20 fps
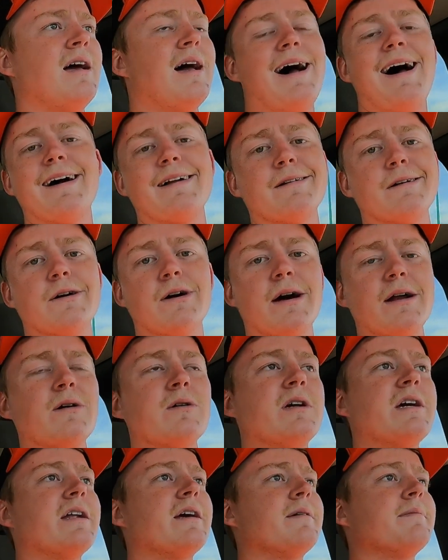I don't know, I
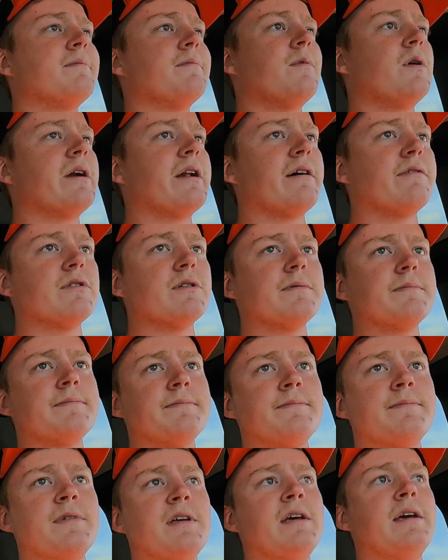don't get it. Whatever.
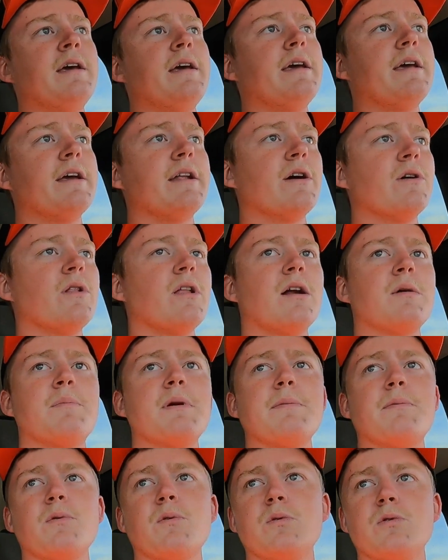You know, a lot of
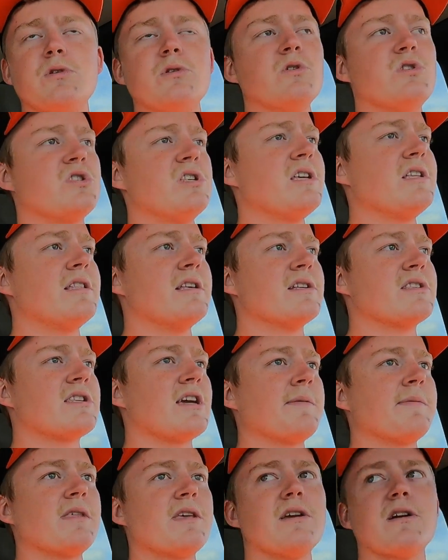people will use seed this
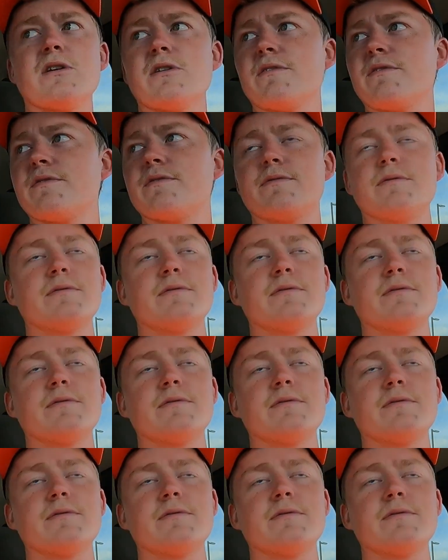time of the year